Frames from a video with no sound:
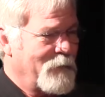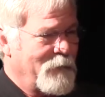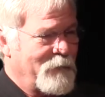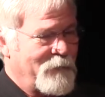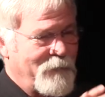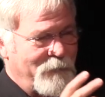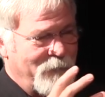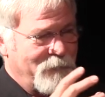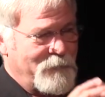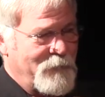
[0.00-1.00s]
there are other
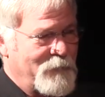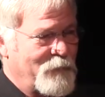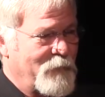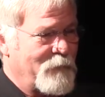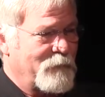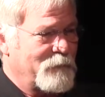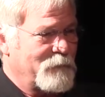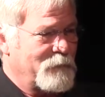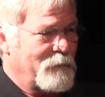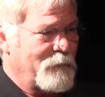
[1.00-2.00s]
instances where
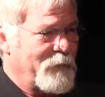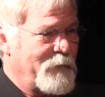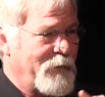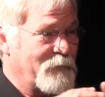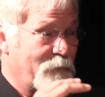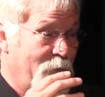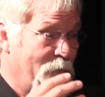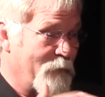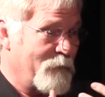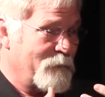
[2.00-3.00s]
when things
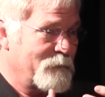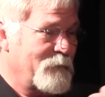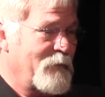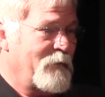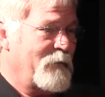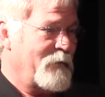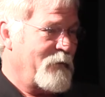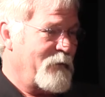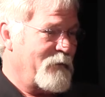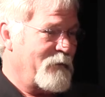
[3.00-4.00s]
grow
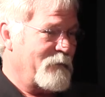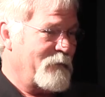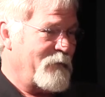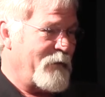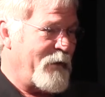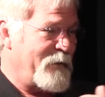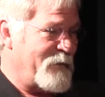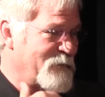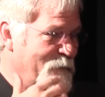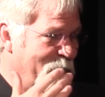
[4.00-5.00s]
and, uh, and hay
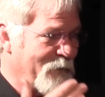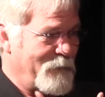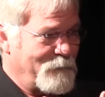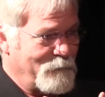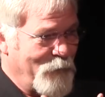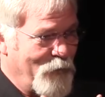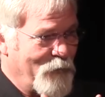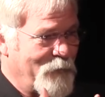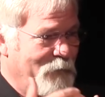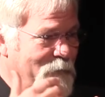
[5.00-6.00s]
needs to be
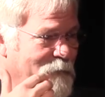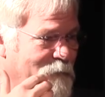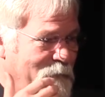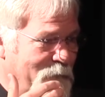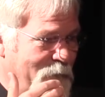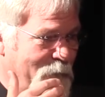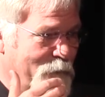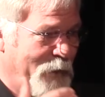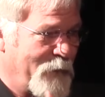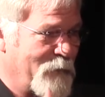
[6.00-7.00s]
mowed and,
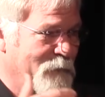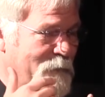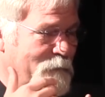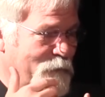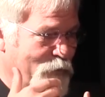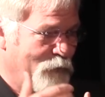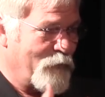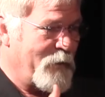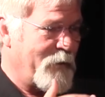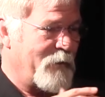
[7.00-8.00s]
and baled and put
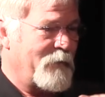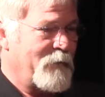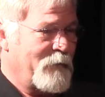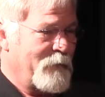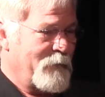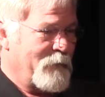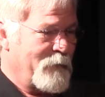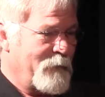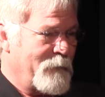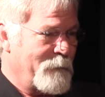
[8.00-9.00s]
away,
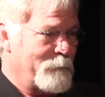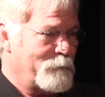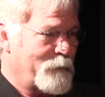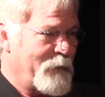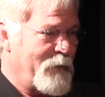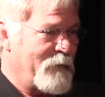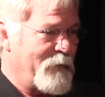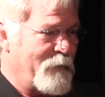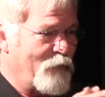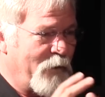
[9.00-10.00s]
um,
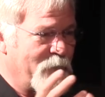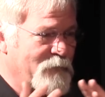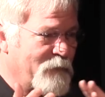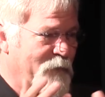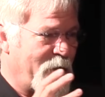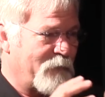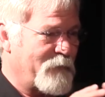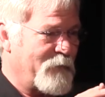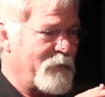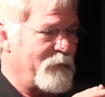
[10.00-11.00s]
and, and weather's a
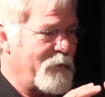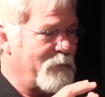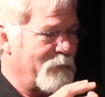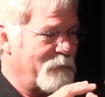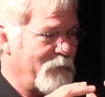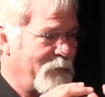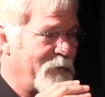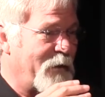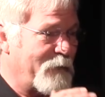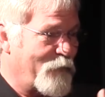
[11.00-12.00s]
factor, then you need to, you
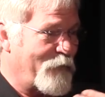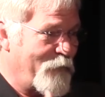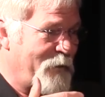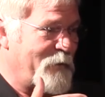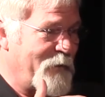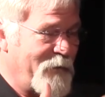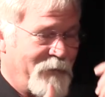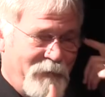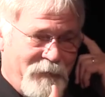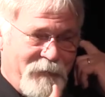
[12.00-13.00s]
need to act more quickly
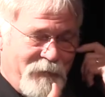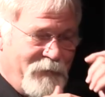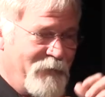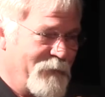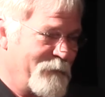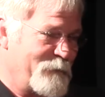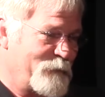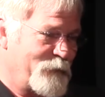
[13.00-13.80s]
um,